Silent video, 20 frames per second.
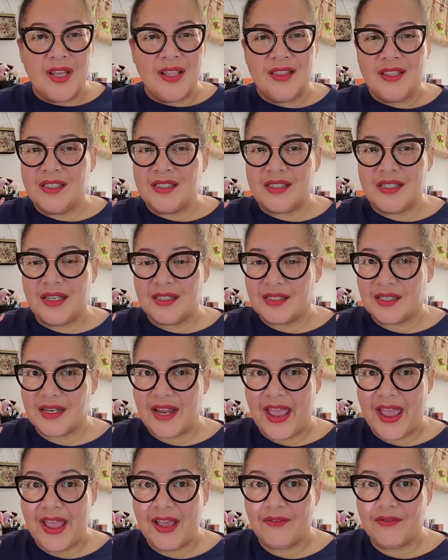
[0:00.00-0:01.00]
This doesn't
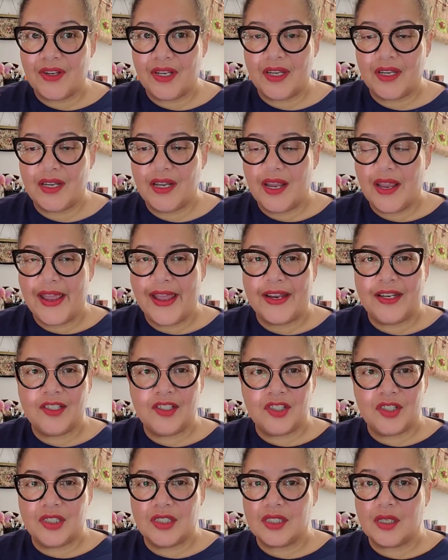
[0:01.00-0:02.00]
have it, and
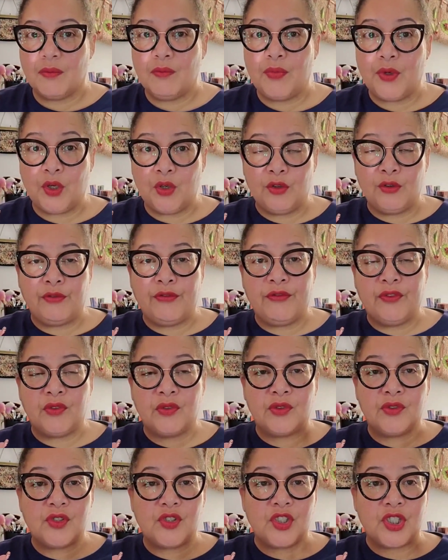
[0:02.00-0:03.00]
it's just a
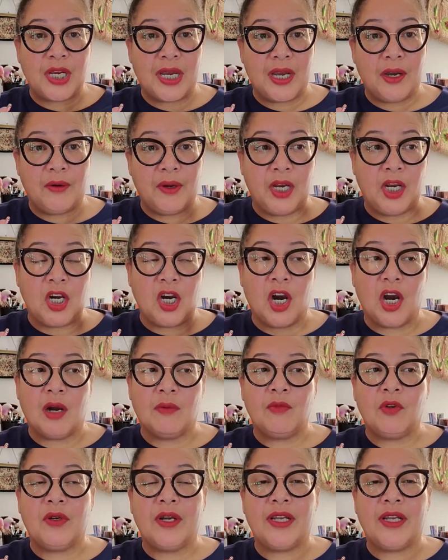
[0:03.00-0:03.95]
beautiful cherry caramel.